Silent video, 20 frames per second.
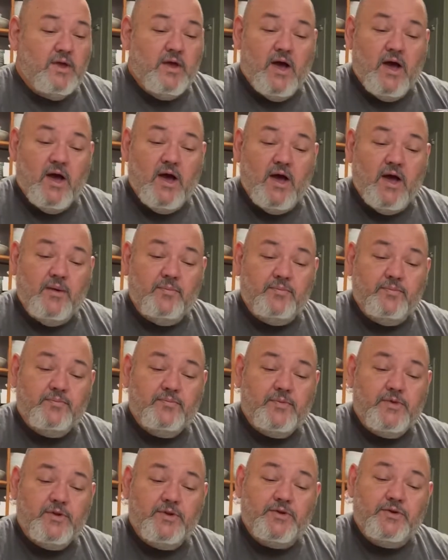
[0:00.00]

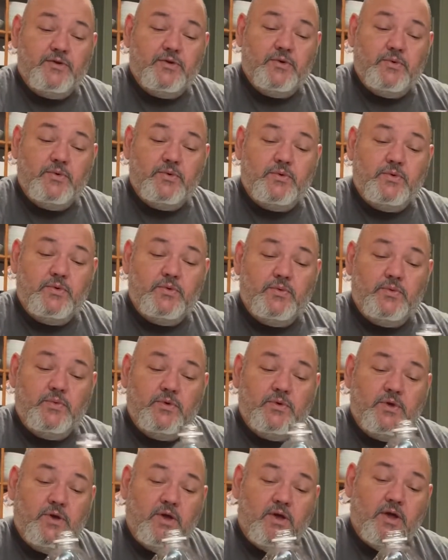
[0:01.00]
Gonna do
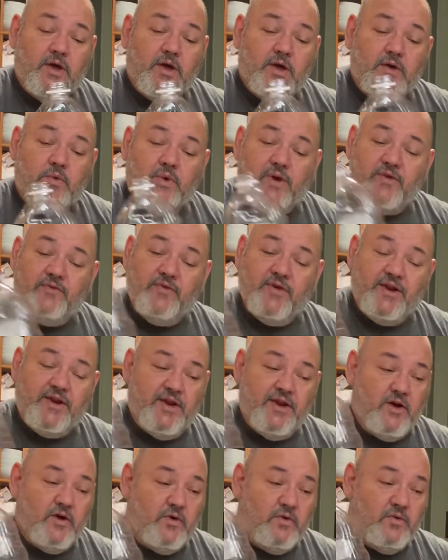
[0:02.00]
a quick
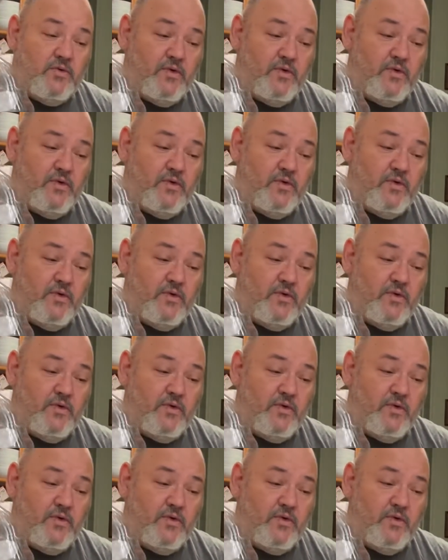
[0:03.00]
video,